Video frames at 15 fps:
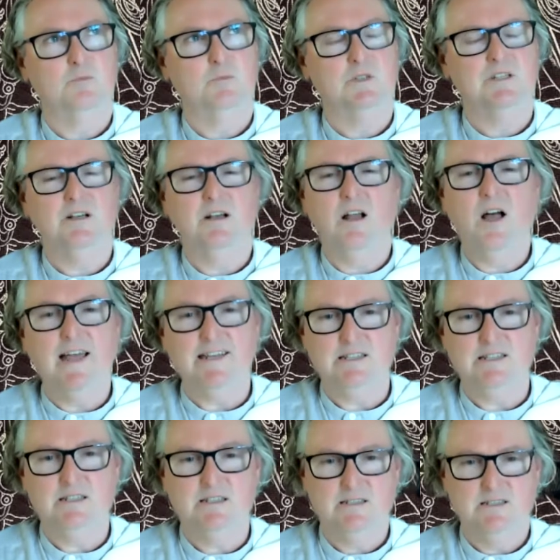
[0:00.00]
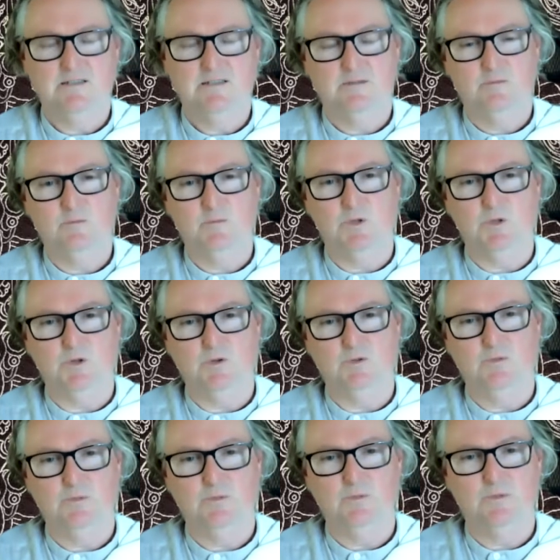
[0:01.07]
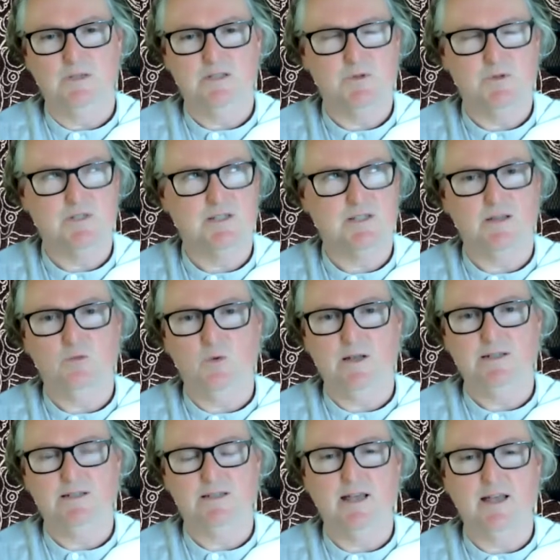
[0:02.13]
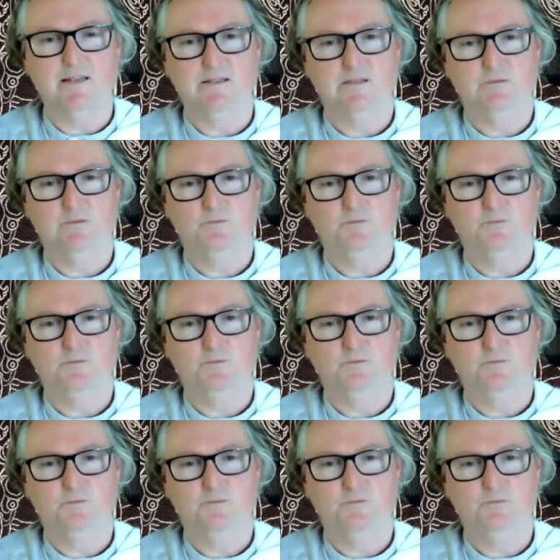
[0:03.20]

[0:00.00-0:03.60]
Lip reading: delight, you know, I suppose another way to say it,